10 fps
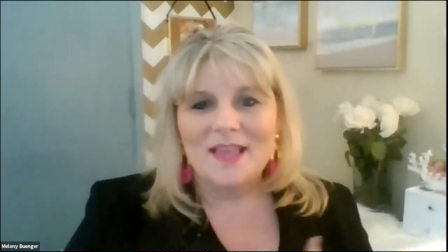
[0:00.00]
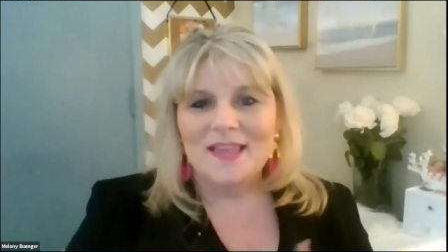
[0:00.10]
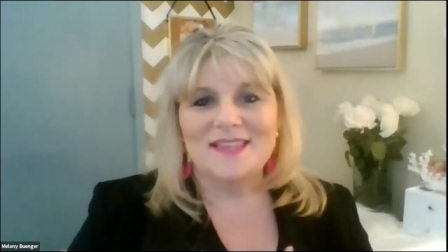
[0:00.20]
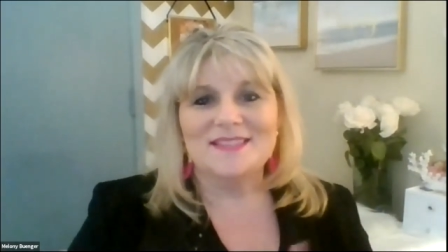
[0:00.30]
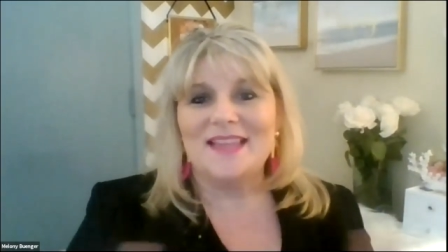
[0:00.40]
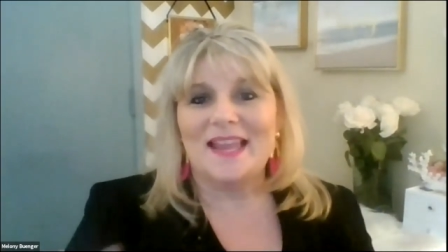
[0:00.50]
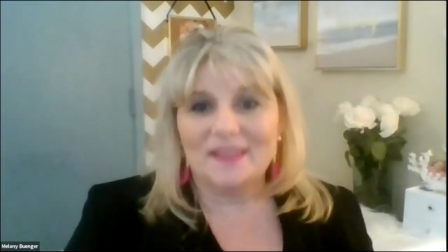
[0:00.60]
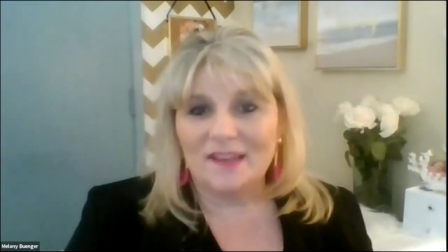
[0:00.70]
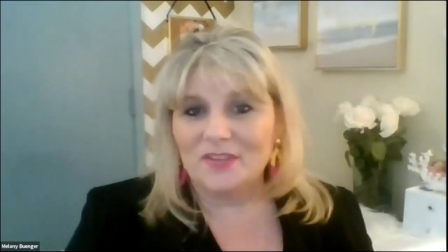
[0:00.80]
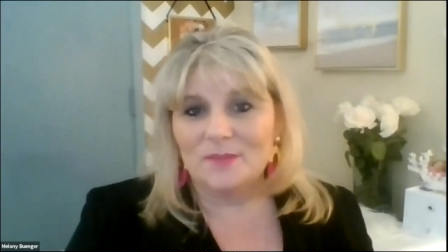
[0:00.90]
his dad
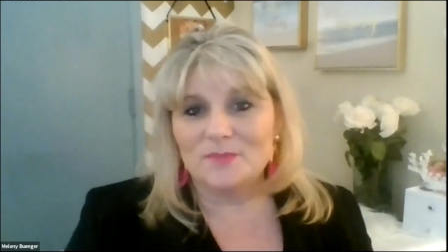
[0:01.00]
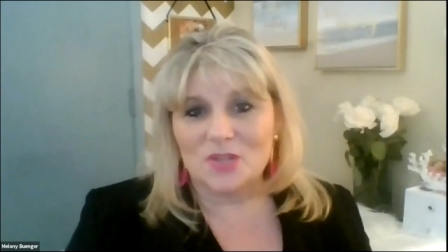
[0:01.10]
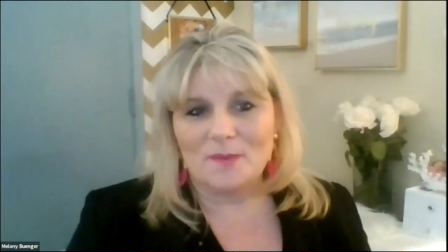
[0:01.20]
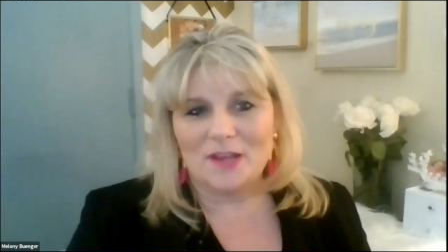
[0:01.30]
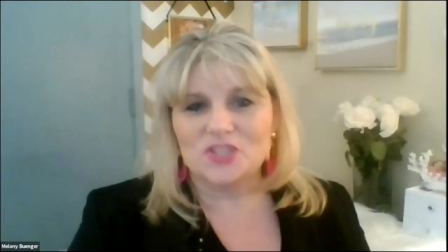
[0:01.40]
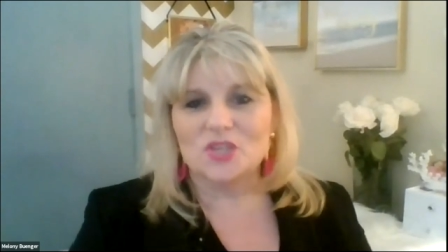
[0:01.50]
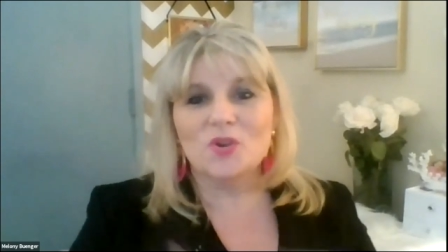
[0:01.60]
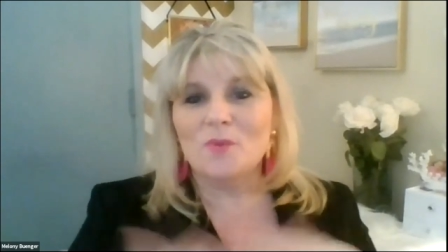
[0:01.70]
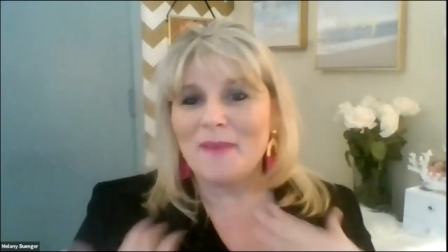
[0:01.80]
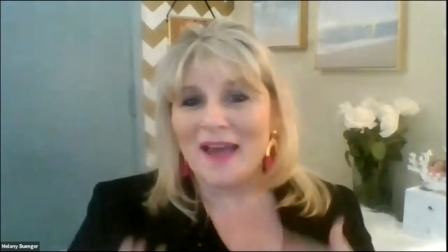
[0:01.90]
loved him so much so no
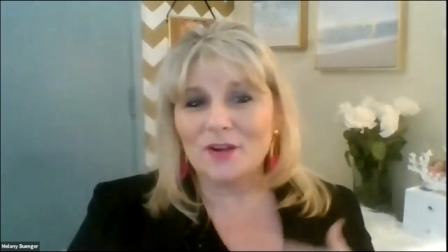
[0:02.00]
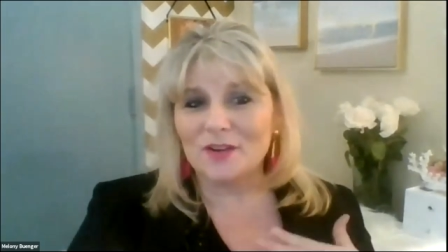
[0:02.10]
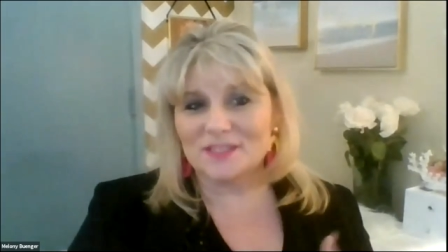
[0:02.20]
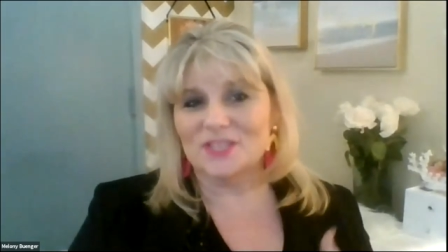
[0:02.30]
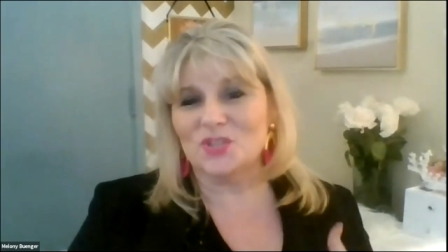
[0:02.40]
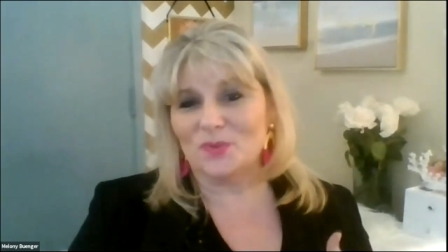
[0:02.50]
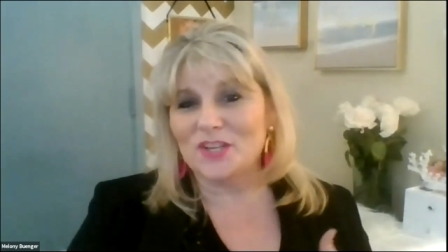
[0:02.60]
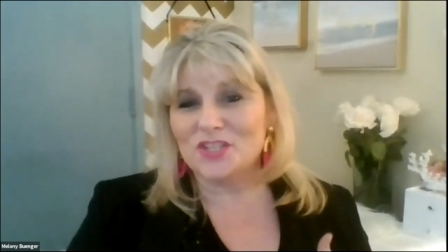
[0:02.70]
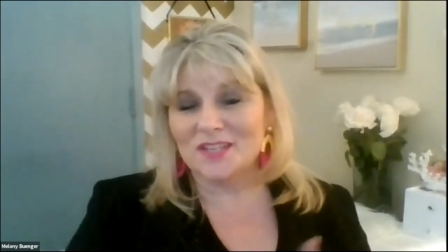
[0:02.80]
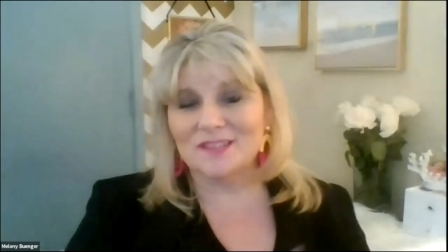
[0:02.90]
matter our
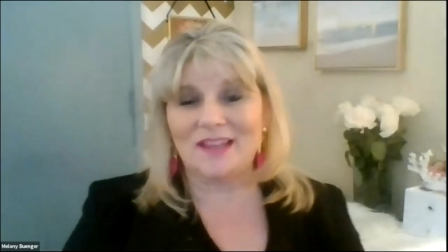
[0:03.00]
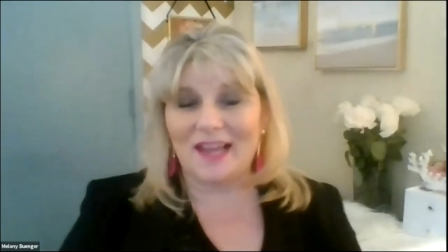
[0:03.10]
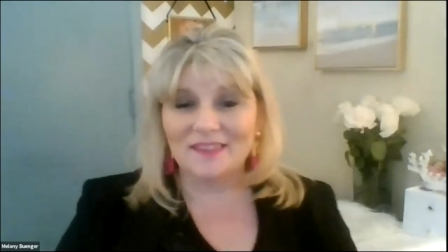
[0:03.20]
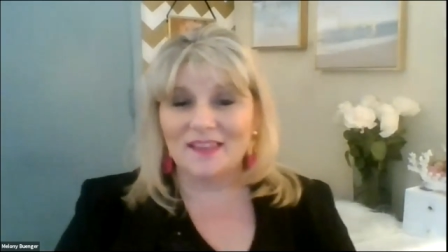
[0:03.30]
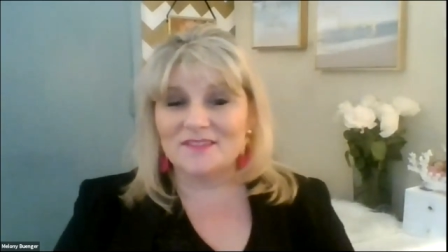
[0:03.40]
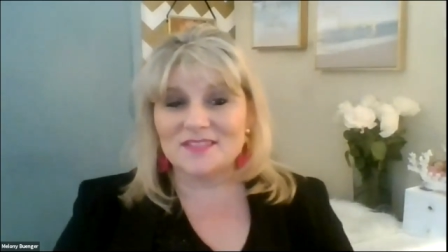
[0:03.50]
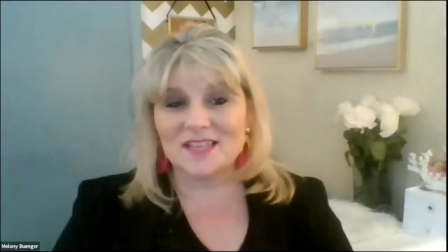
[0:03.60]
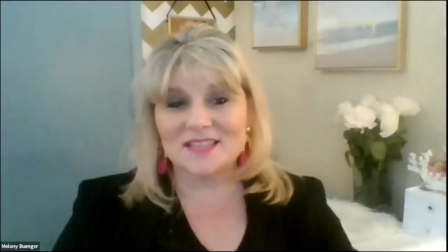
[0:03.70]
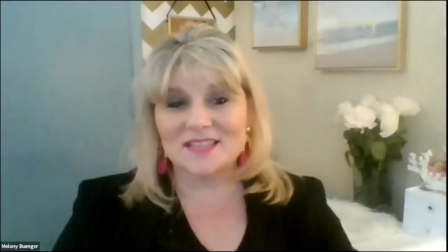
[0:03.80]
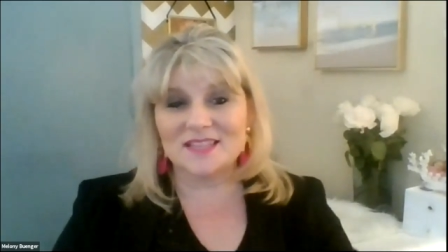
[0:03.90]
situation god loves us
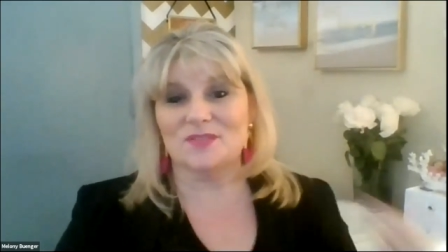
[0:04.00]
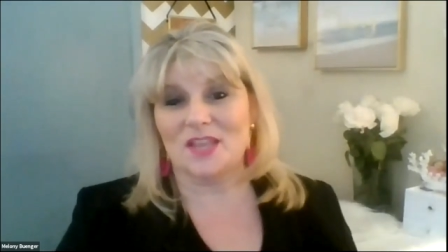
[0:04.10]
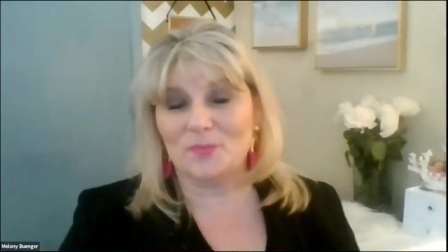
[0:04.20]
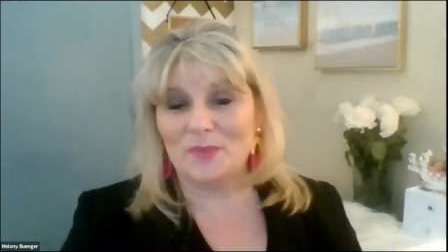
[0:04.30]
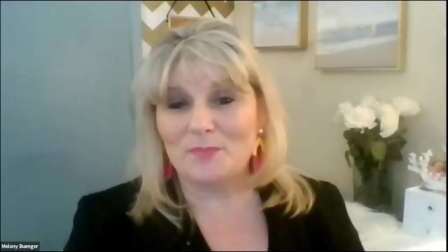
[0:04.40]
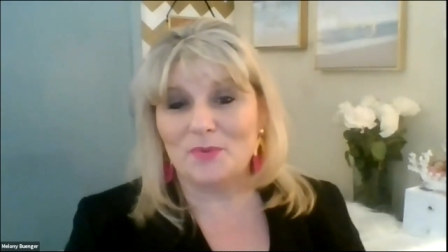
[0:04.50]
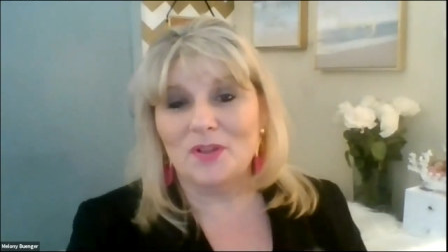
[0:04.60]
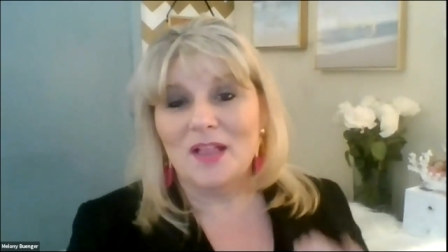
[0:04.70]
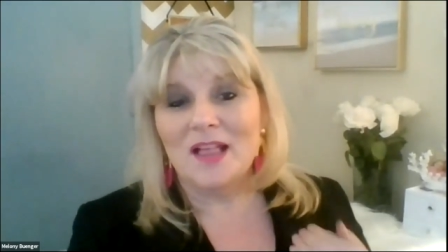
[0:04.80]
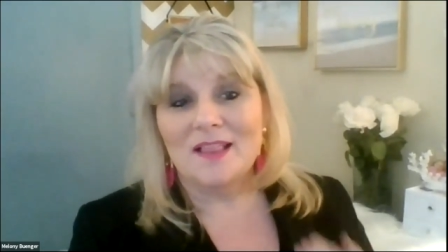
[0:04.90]
and those other
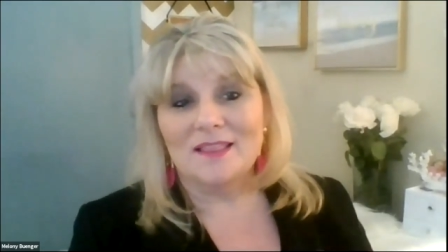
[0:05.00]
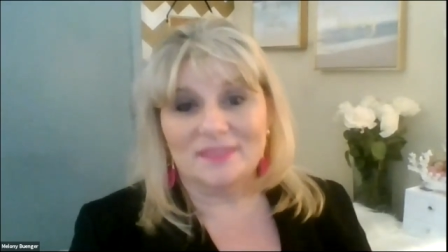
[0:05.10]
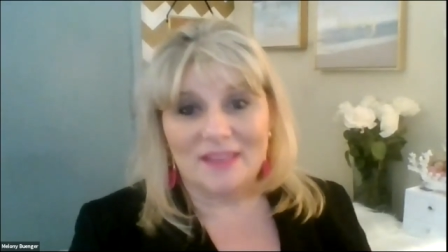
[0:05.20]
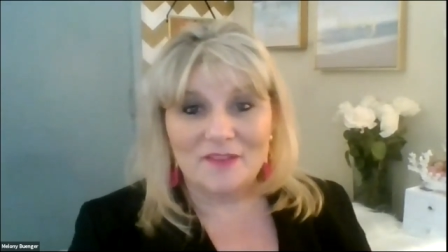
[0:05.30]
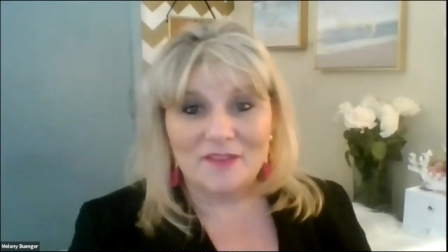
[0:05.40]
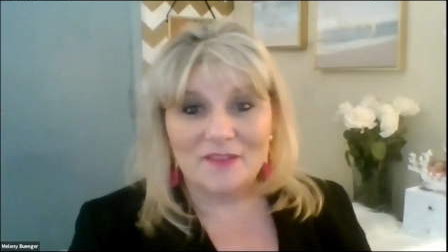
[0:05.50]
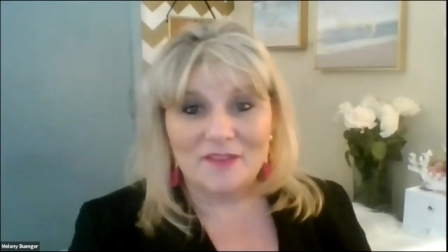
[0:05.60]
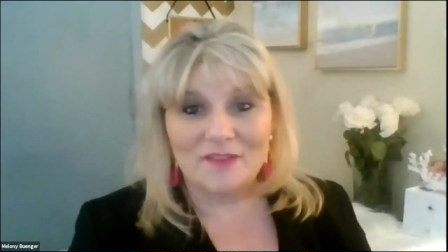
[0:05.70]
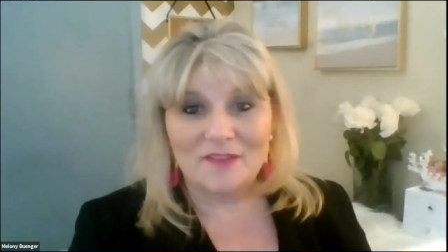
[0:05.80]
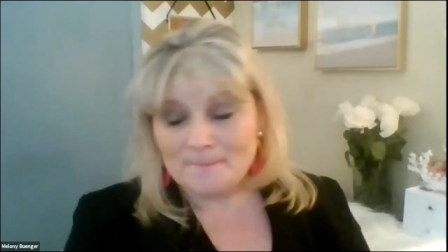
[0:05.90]
people love
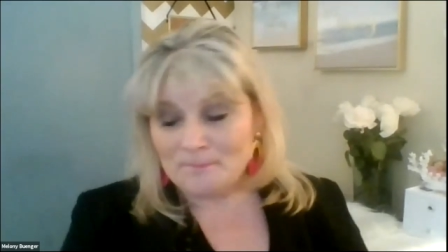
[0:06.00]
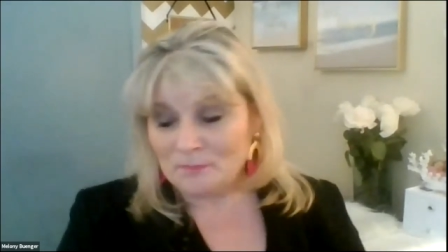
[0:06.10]
us